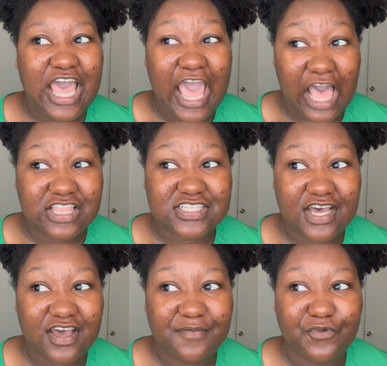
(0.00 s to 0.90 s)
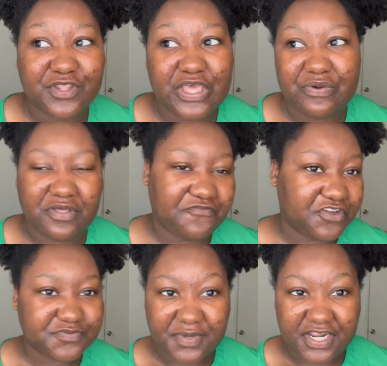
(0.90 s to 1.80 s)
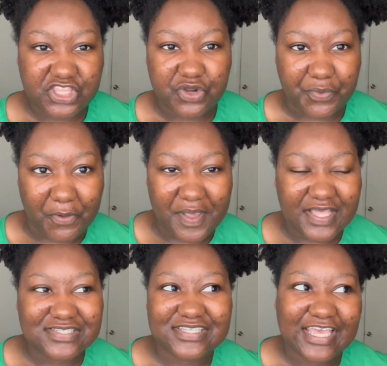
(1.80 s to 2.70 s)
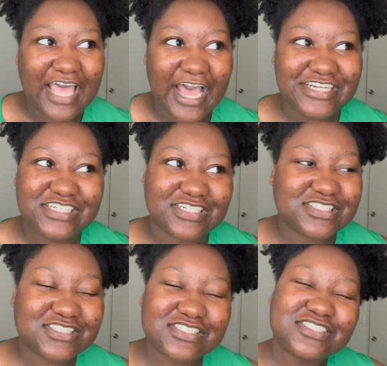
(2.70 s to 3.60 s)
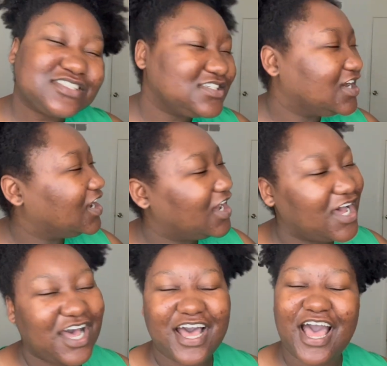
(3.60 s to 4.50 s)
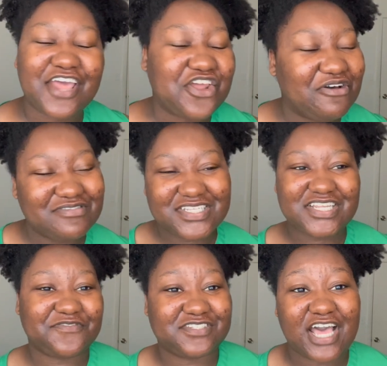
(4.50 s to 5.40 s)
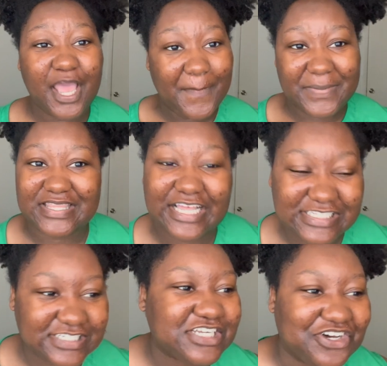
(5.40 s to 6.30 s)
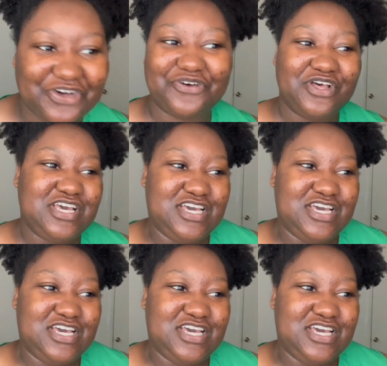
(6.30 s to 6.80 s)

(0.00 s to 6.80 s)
at the time when they were like first budding their romance, like I know it was a different time, but that's still